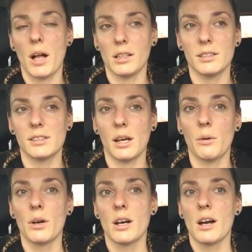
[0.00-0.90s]

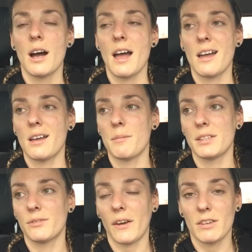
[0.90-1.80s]
also
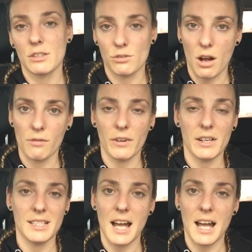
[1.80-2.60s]
is very strong, very